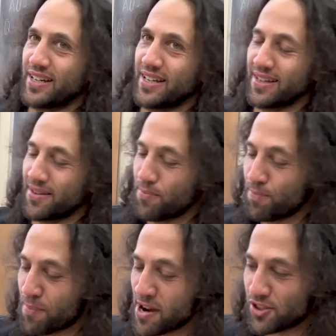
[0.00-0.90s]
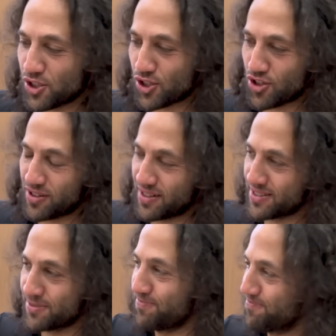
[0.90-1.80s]
a much
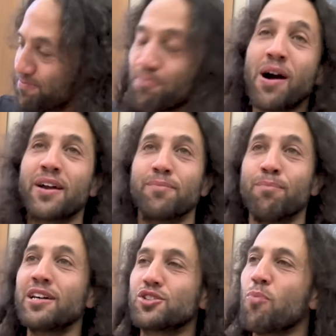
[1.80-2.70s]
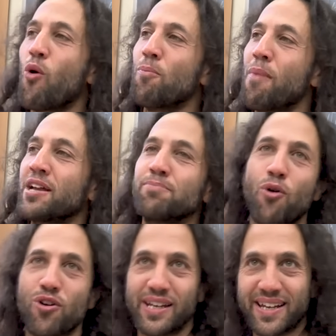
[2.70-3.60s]
more
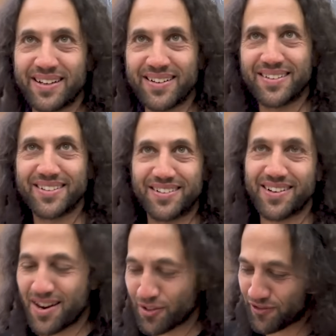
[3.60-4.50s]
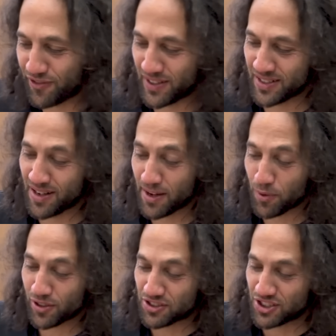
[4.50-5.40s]
mind-boggling kind of
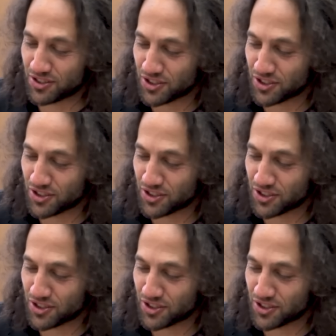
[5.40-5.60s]
hypothesis.